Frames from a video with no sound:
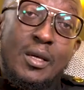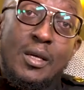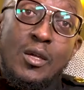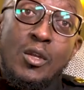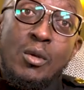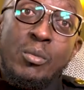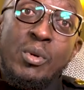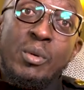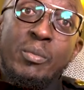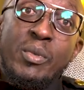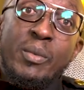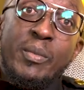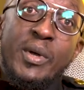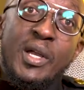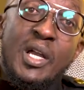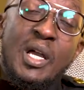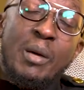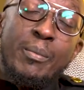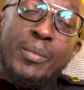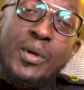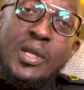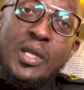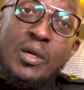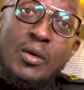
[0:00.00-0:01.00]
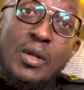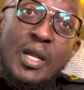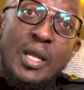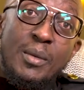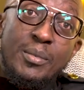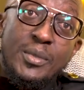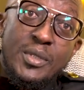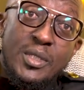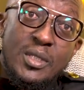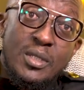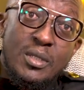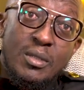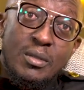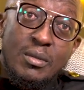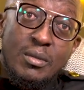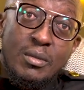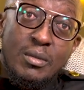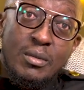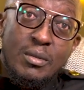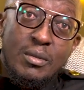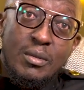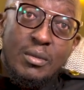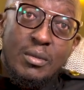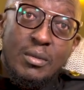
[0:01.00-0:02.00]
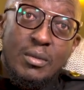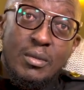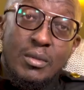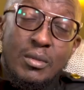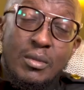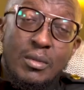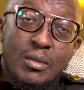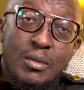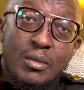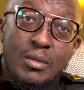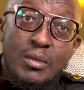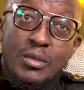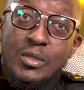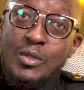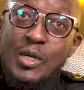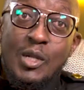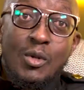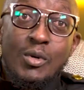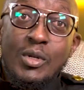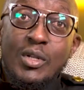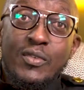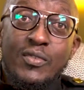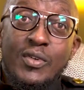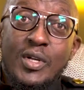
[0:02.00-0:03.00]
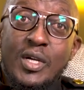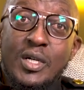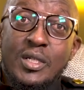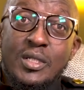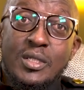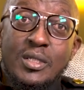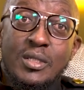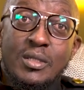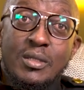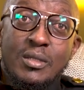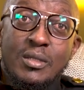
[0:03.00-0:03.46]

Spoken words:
Remember my company collapsed? So I don't have cash.